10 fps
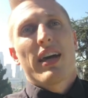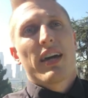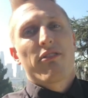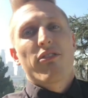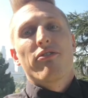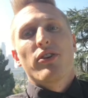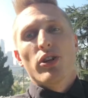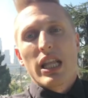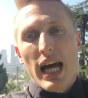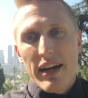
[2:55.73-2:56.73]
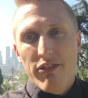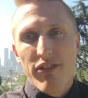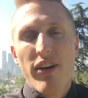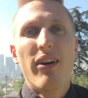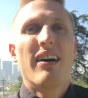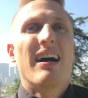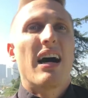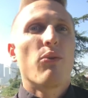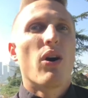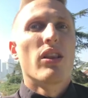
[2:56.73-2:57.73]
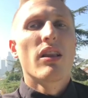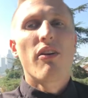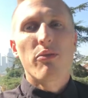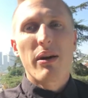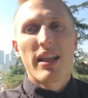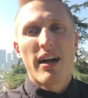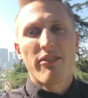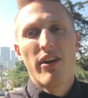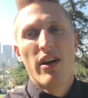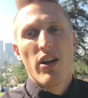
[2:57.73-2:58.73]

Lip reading: a fulfilled life, I want love in my life.